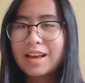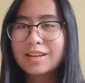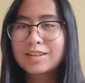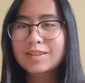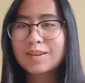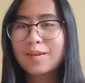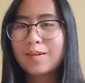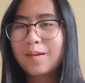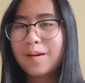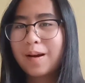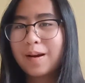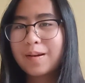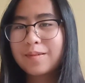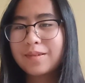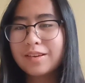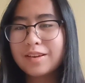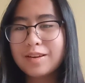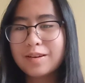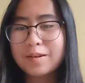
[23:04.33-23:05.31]
So
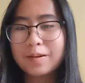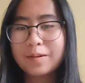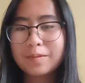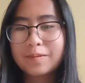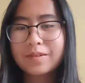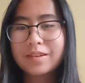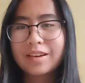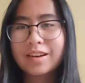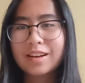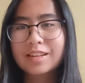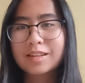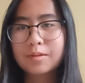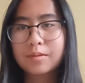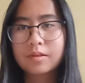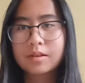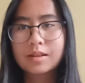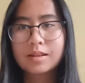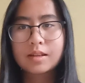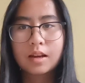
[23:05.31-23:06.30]
I really hope you guys
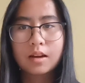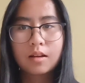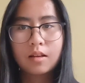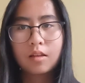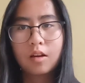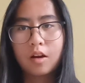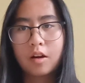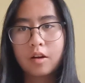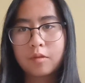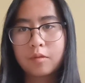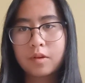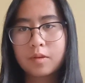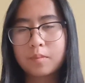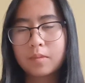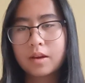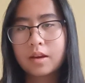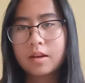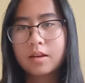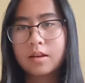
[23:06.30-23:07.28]
will stick along
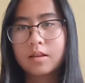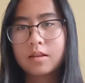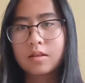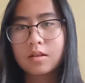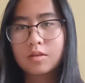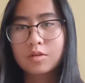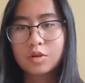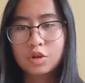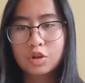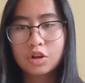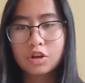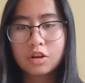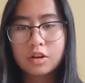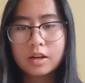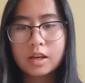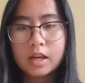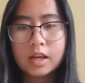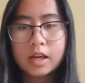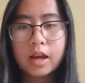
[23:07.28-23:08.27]
with me in this
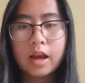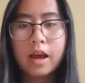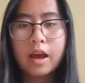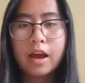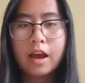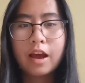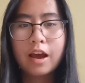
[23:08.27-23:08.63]
journey